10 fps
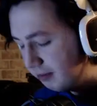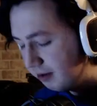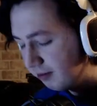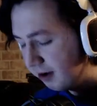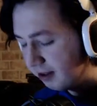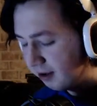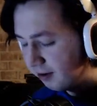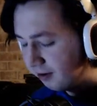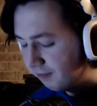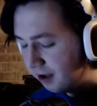great though,
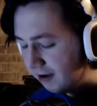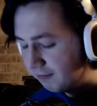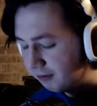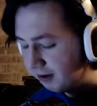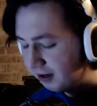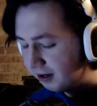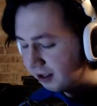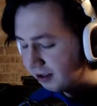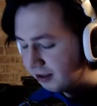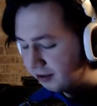and if you haven't played it, I
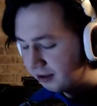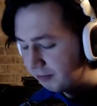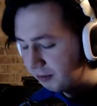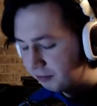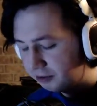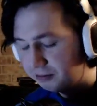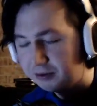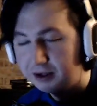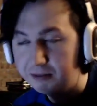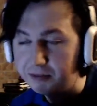still think people should
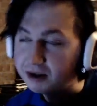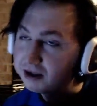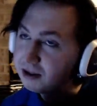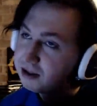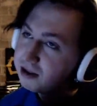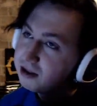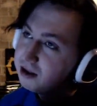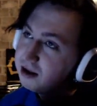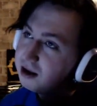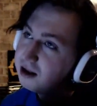play it because
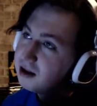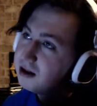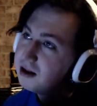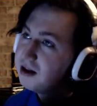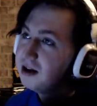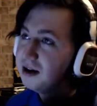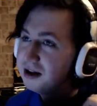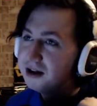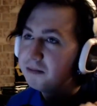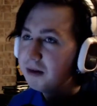
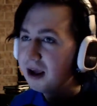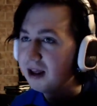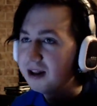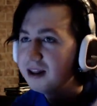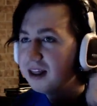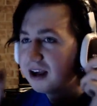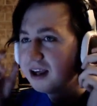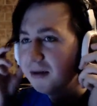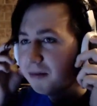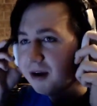that
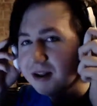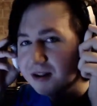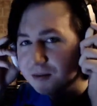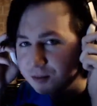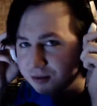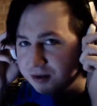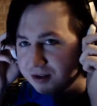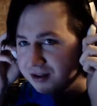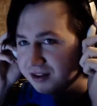campaign is real good.